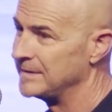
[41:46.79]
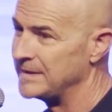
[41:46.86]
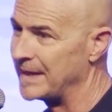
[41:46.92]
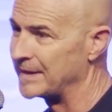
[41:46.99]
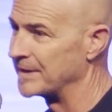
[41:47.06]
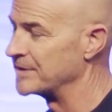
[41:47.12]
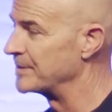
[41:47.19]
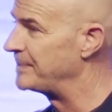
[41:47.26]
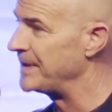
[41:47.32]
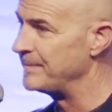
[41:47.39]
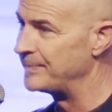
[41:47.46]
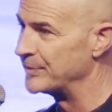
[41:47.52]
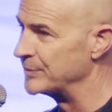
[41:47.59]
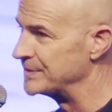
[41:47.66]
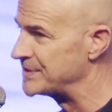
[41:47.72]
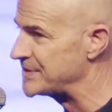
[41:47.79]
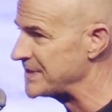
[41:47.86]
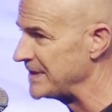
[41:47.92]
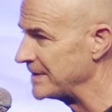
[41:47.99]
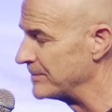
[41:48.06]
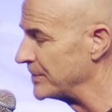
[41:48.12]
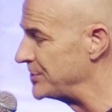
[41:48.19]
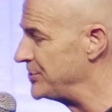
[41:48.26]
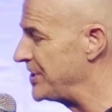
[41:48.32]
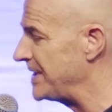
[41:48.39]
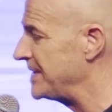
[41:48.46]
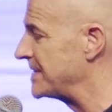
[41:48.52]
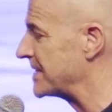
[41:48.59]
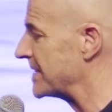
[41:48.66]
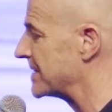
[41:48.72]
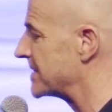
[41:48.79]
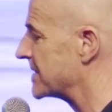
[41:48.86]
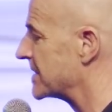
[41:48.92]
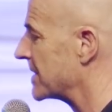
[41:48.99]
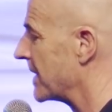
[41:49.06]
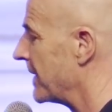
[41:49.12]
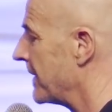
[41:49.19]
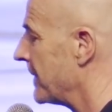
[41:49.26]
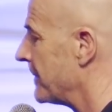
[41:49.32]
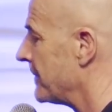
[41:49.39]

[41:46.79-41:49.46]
that other people would see him with Jesus.